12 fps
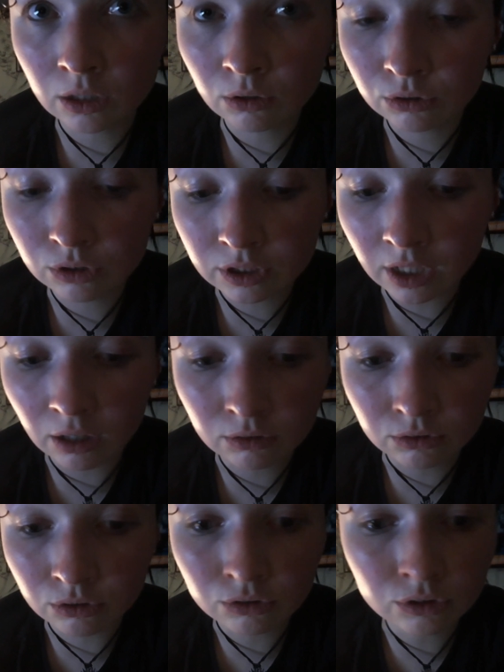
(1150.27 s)
go to the
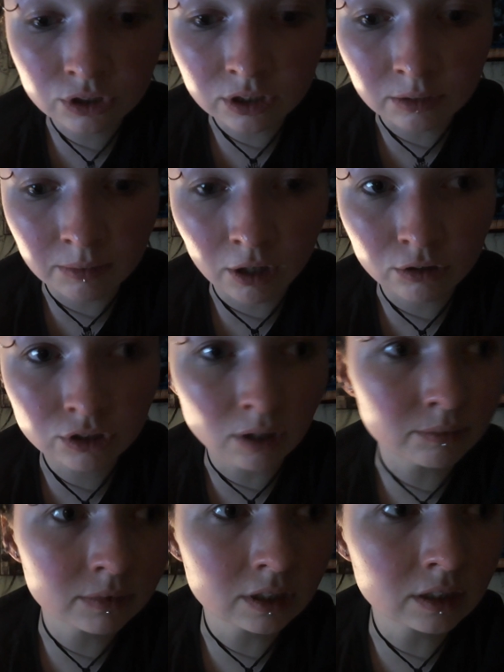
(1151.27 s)
town, go to the cinema or
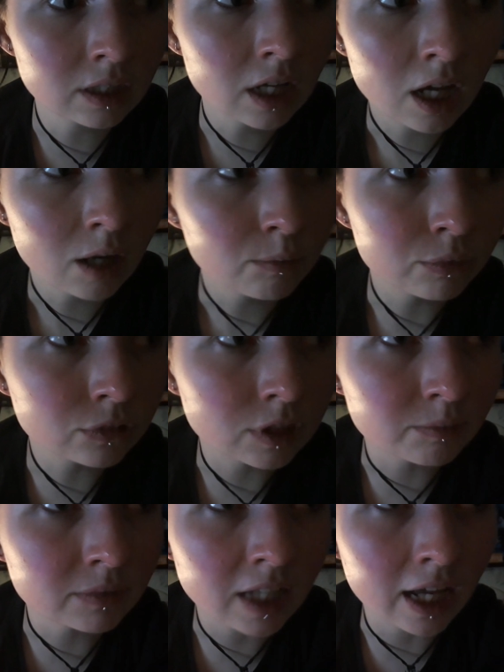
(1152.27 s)
something, put
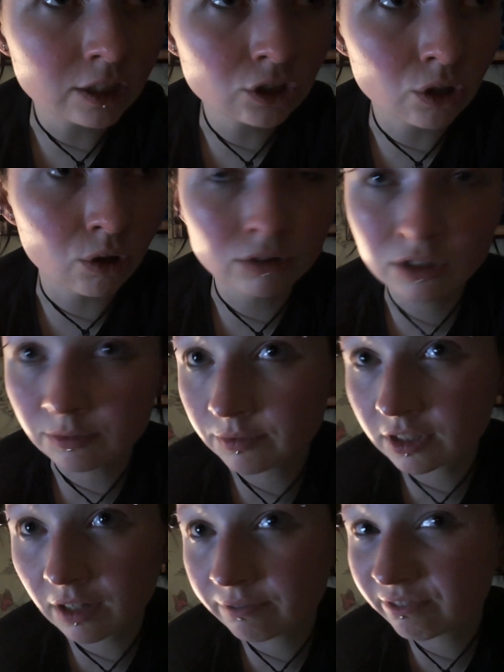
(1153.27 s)
some nice on,
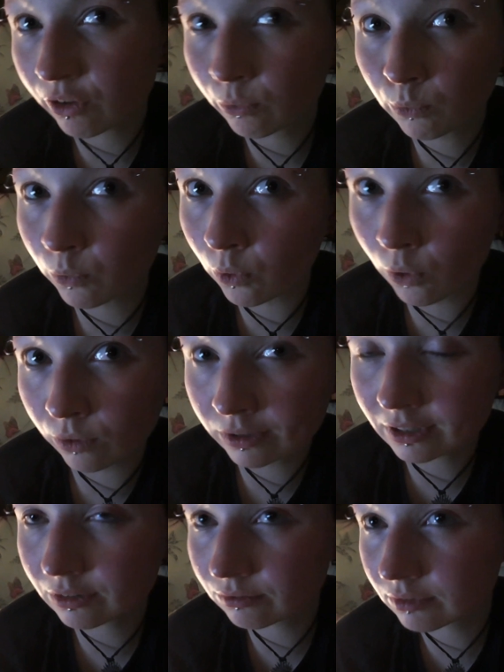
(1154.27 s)
something I've not
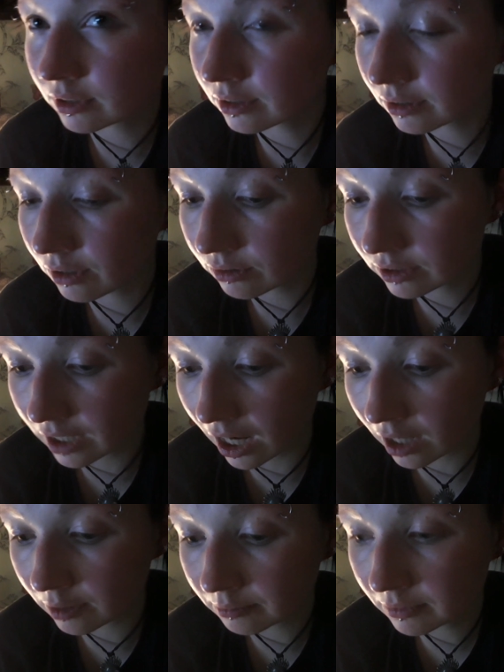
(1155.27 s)
worn in a really long
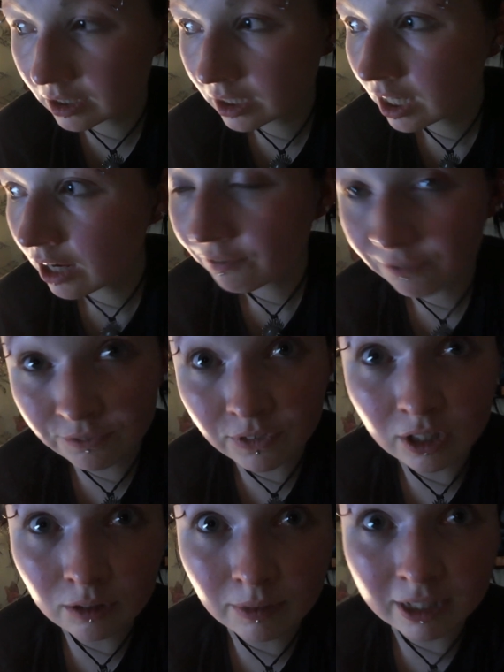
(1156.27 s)
time,
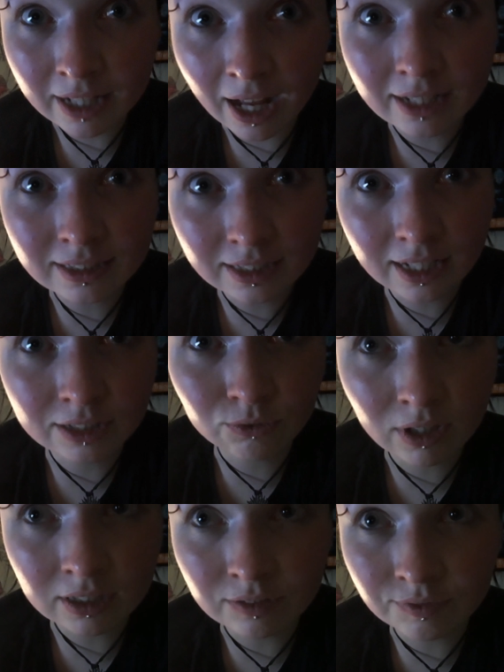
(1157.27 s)
film a nice get
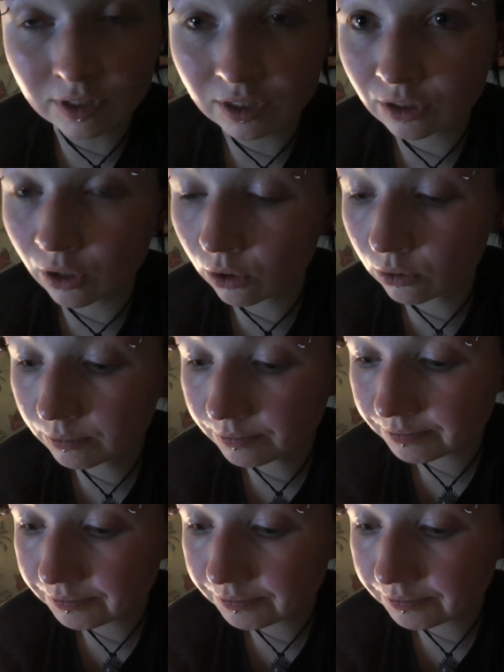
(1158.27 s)
ready video.